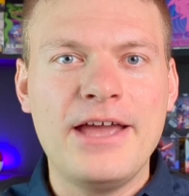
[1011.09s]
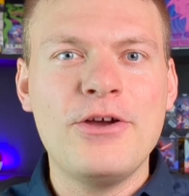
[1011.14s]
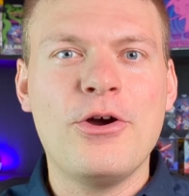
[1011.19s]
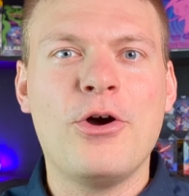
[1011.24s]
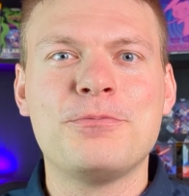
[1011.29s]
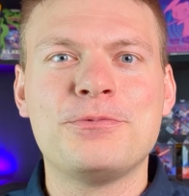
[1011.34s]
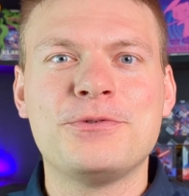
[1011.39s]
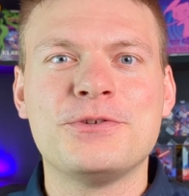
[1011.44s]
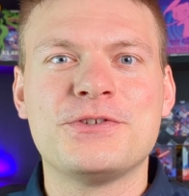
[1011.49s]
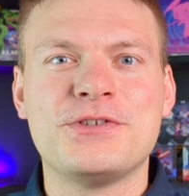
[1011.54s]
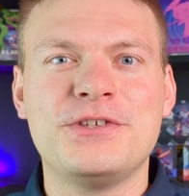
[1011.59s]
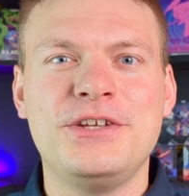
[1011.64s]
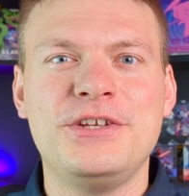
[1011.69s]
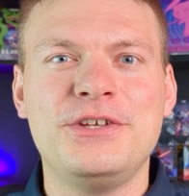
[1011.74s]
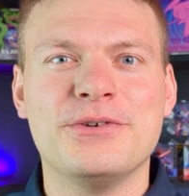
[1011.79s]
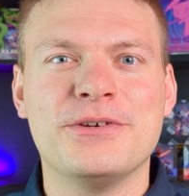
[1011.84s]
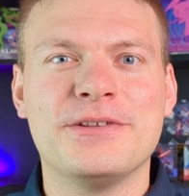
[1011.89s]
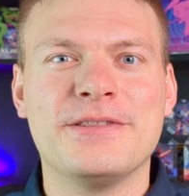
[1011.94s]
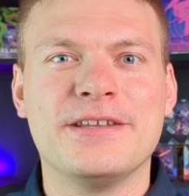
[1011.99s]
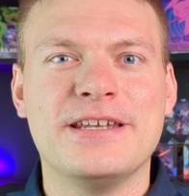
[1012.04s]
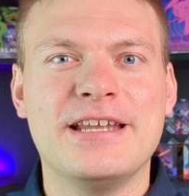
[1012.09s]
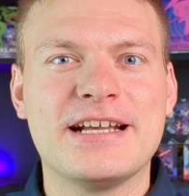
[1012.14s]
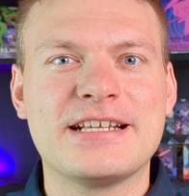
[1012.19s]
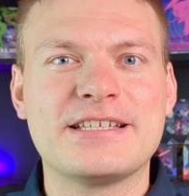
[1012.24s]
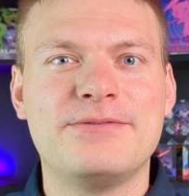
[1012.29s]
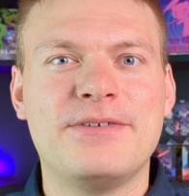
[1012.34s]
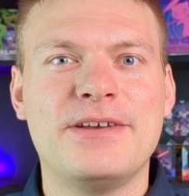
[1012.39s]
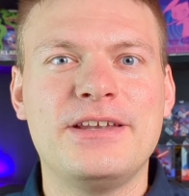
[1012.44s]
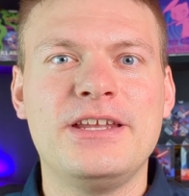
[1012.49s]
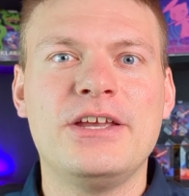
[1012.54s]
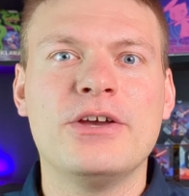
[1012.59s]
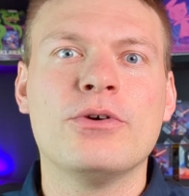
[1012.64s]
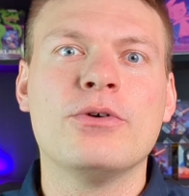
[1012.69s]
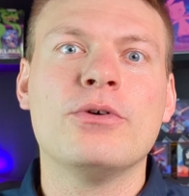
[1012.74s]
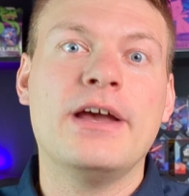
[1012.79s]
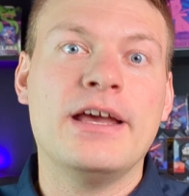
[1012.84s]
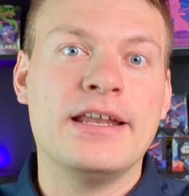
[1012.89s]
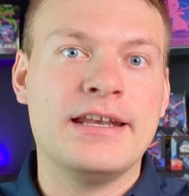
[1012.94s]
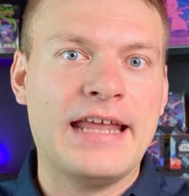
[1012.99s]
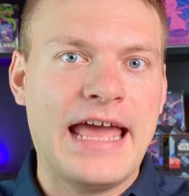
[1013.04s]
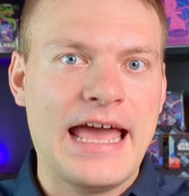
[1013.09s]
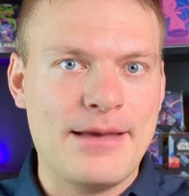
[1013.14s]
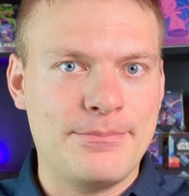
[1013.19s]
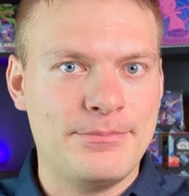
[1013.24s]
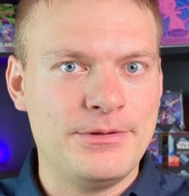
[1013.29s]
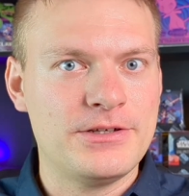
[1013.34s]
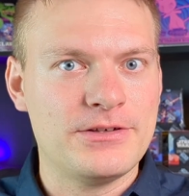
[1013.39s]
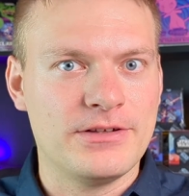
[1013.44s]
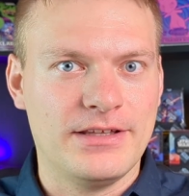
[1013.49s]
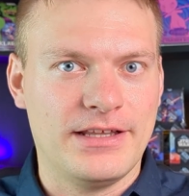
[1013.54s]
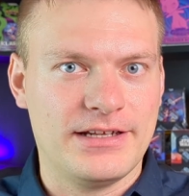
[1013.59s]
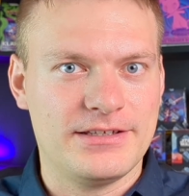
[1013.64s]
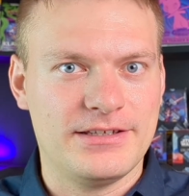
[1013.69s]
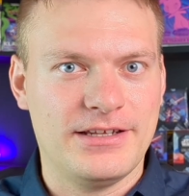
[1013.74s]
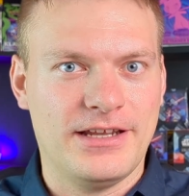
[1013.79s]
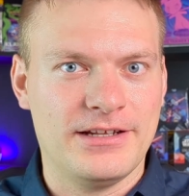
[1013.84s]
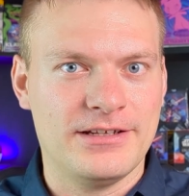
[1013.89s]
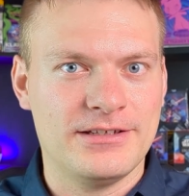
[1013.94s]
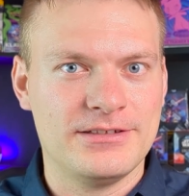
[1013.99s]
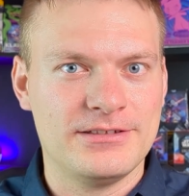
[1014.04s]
hope to see you in the next video, and happy collecting.